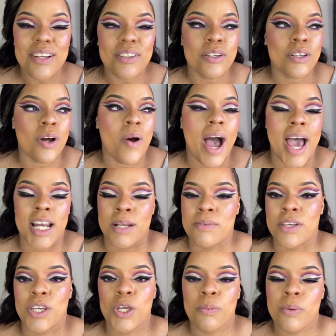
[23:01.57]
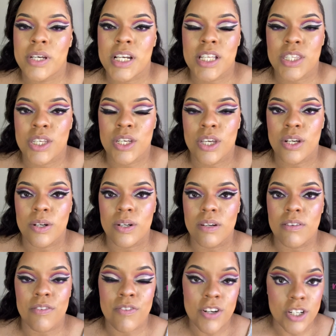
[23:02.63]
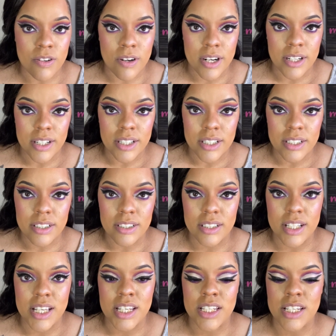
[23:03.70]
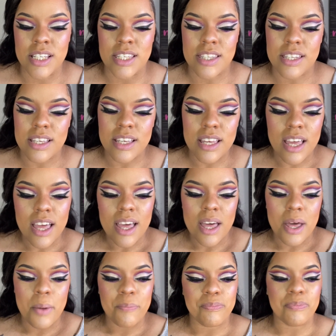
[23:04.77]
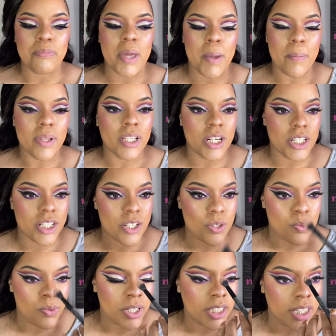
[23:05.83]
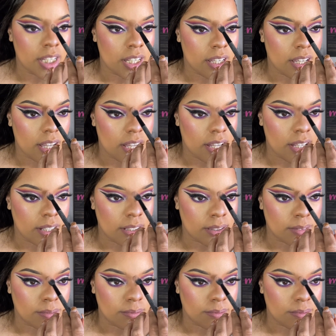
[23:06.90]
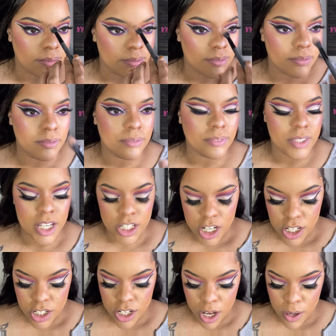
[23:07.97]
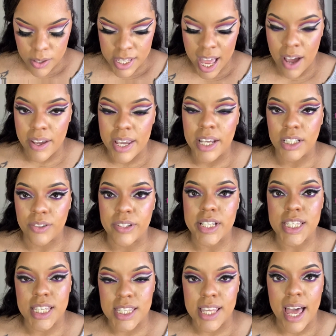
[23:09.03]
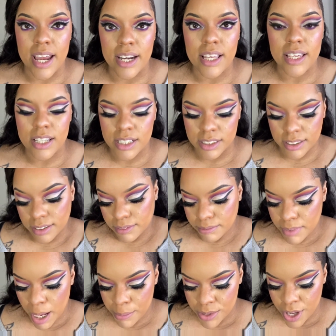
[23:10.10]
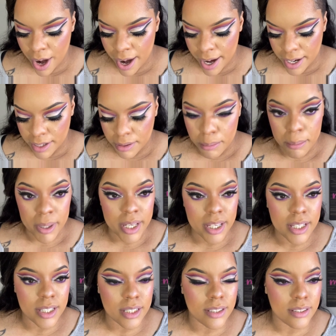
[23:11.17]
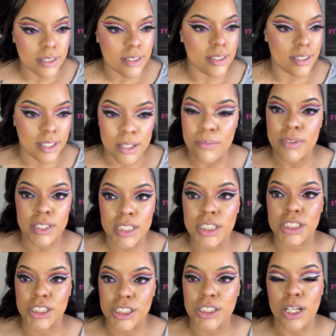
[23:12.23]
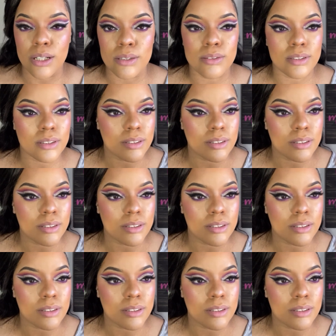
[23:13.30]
you know, items that you put into your refrigerator. It's just, people are just really, it just shows how ignorant society is. I'm sorry, but it really just shows.